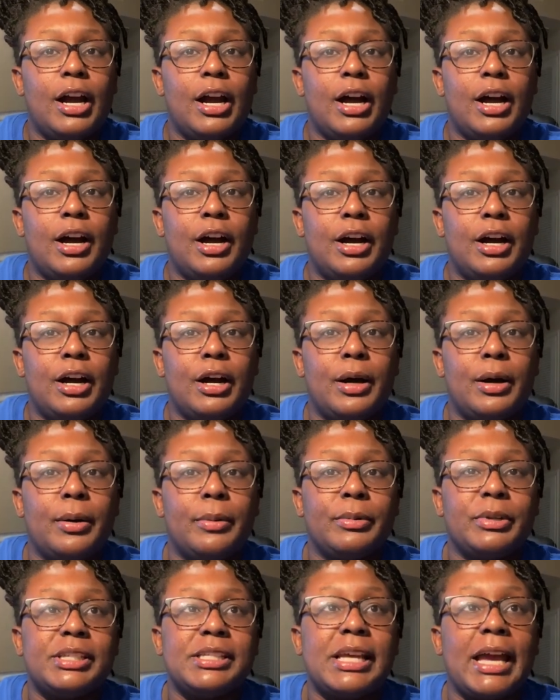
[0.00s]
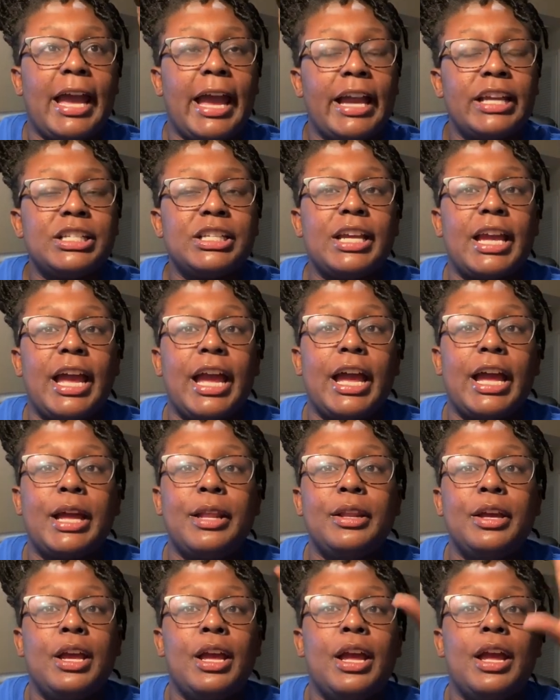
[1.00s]
because I actually
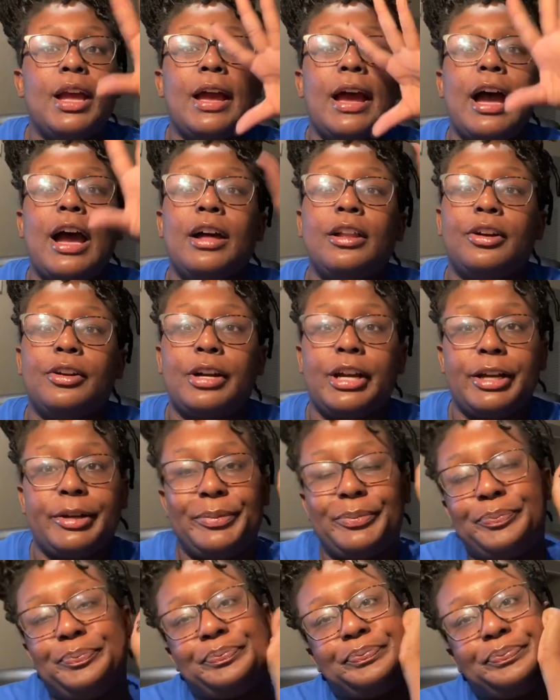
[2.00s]
had, okay,